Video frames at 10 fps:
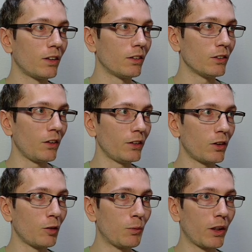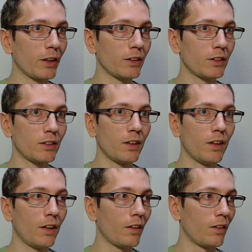So these are all the markets.
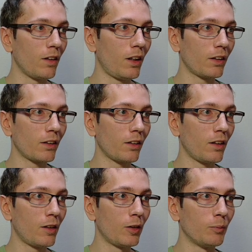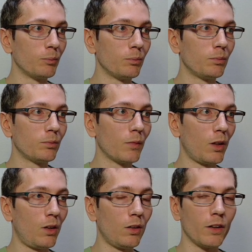They're not
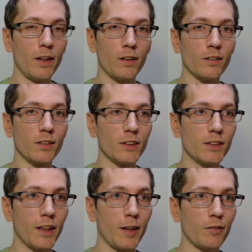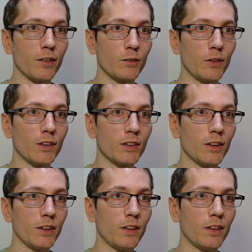all inherently safe, as we can see.